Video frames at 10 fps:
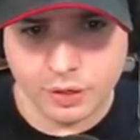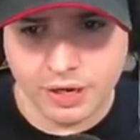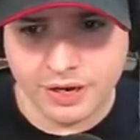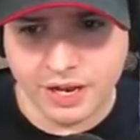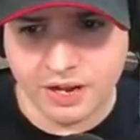
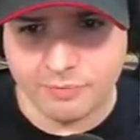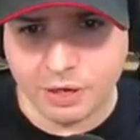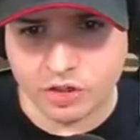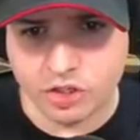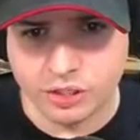And I have
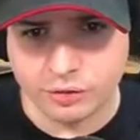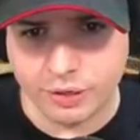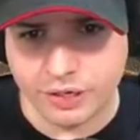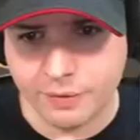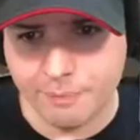my shield
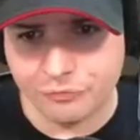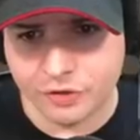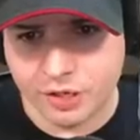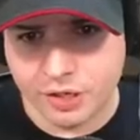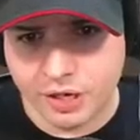ready.
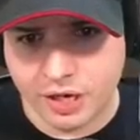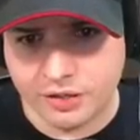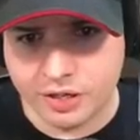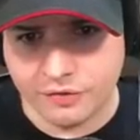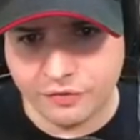And
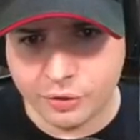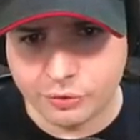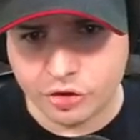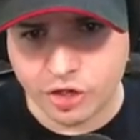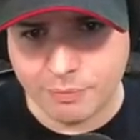enough fuel
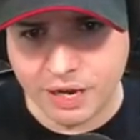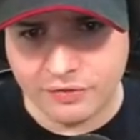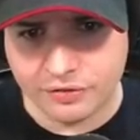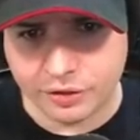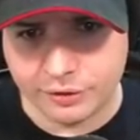to jump
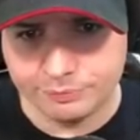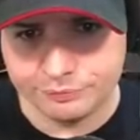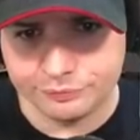after him.